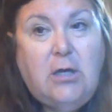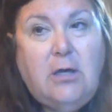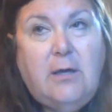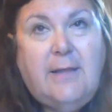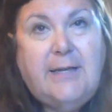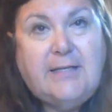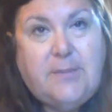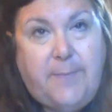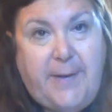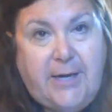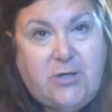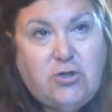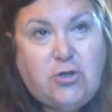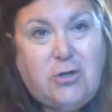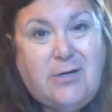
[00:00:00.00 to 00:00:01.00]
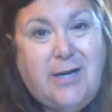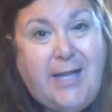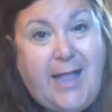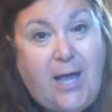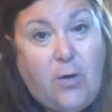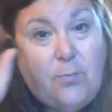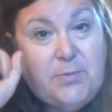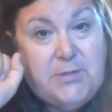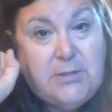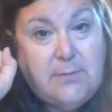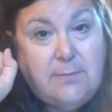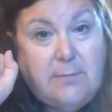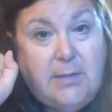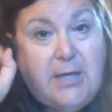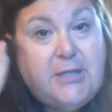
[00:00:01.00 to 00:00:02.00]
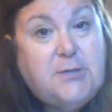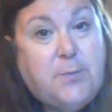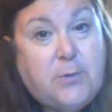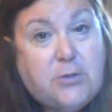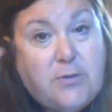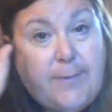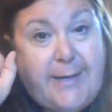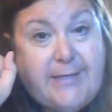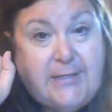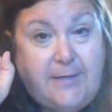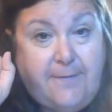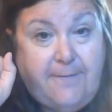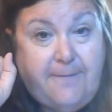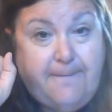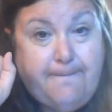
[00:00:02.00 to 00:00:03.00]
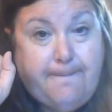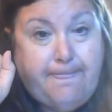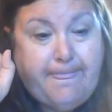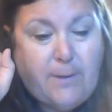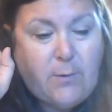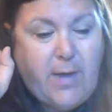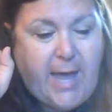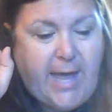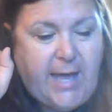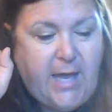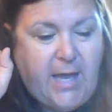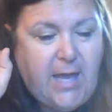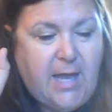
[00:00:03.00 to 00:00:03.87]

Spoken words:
it's a picture, it helps. It's persuasive. Okay?